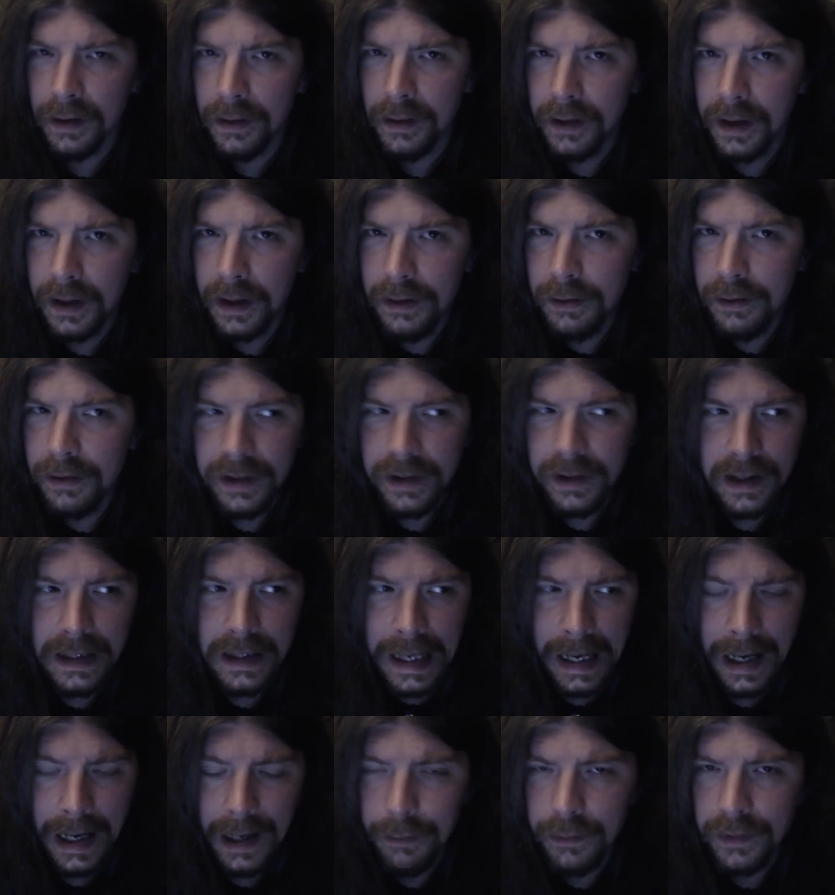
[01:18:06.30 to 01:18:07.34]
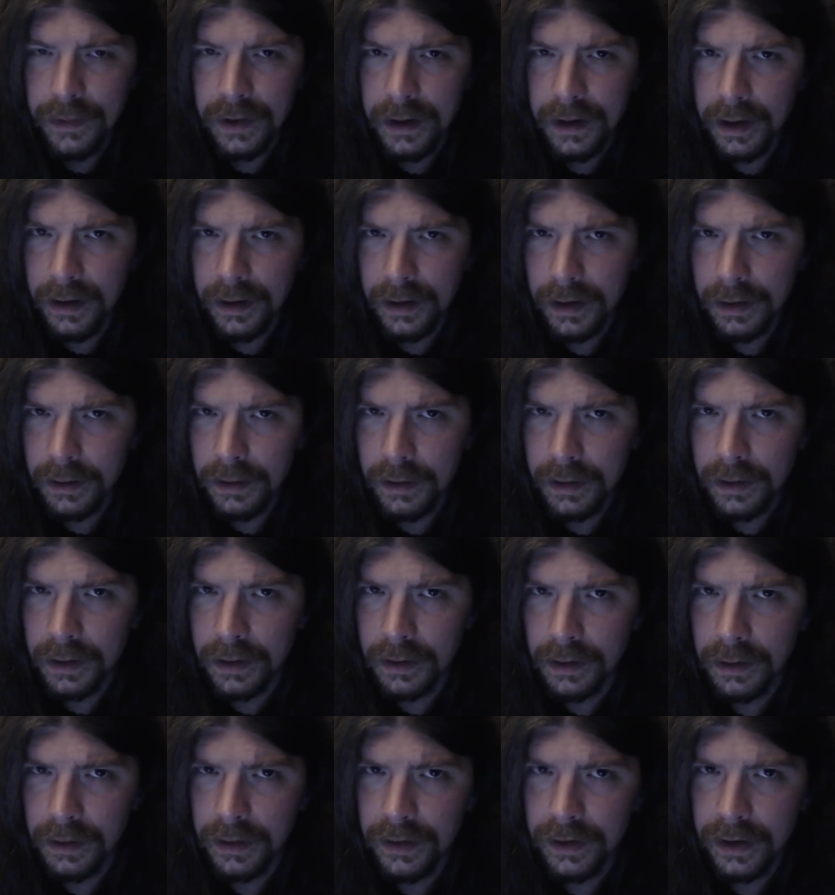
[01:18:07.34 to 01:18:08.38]
can you see cams in there, though?
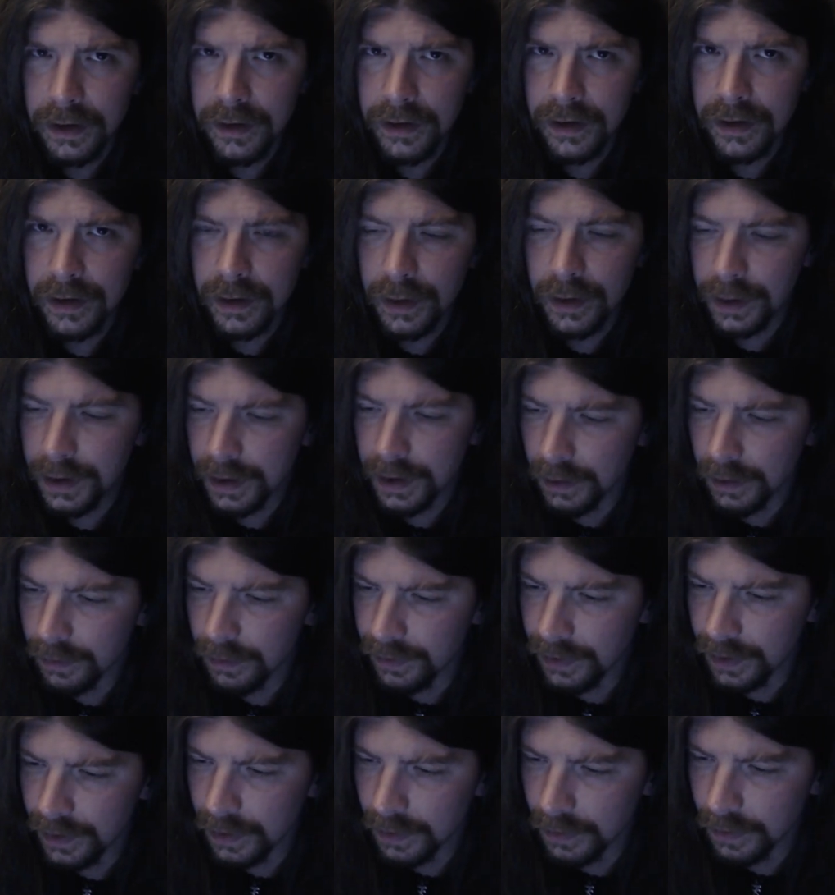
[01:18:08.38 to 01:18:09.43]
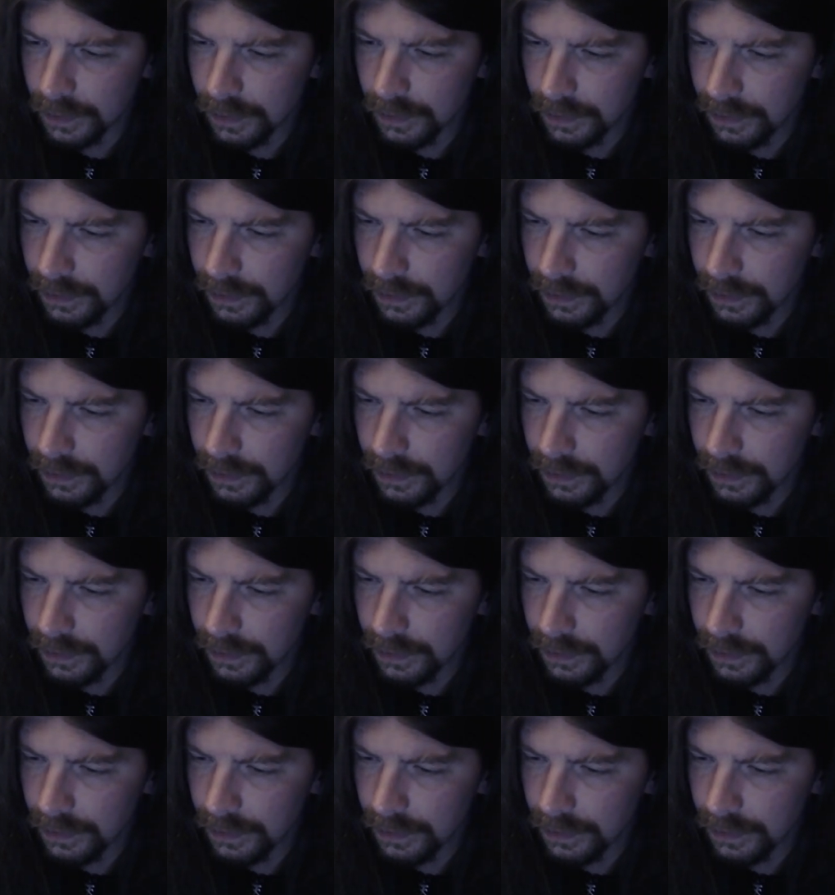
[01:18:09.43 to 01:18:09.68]
Or is it just audio for you?